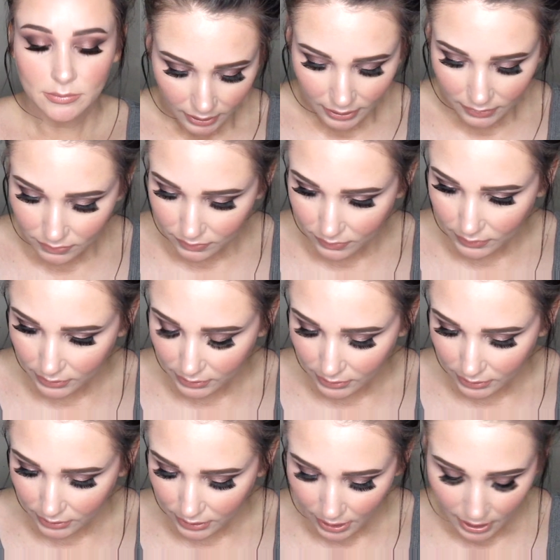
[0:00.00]
And
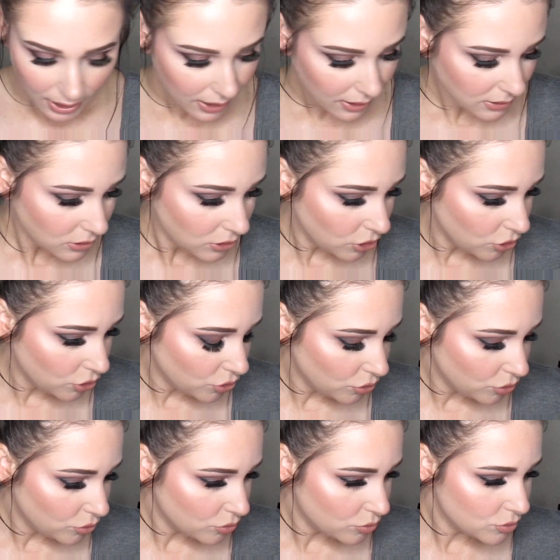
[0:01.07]
then I
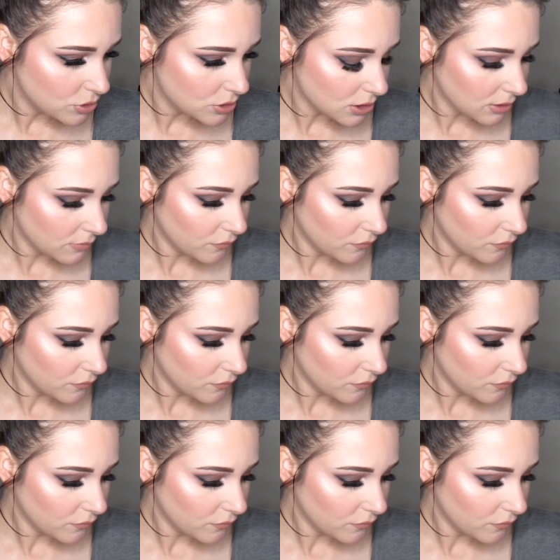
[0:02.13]
used,